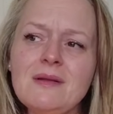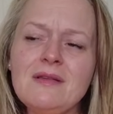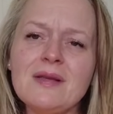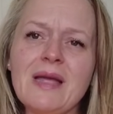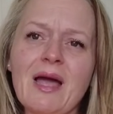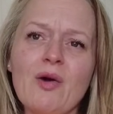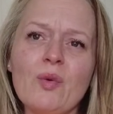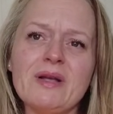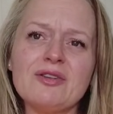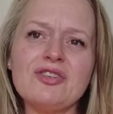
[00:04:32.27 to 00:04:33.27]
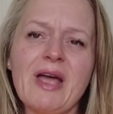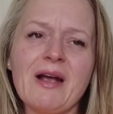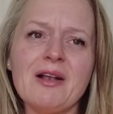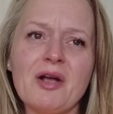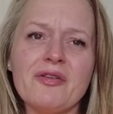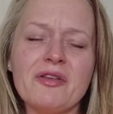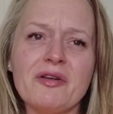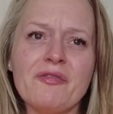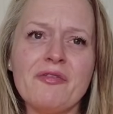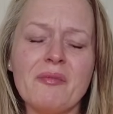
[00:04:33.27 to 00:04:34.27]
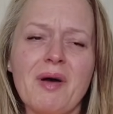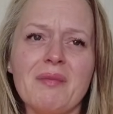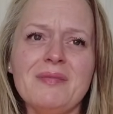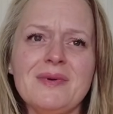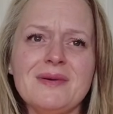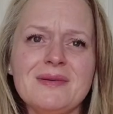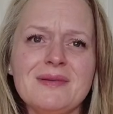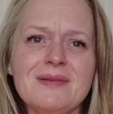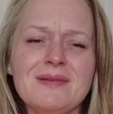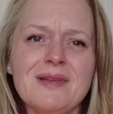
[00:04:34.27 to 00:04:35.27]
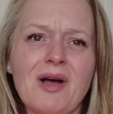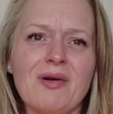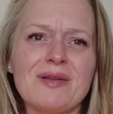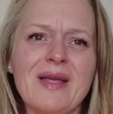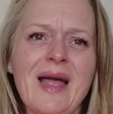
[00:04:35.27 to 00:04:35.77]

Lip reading: to get a wheelchair close enough to Mum to hold her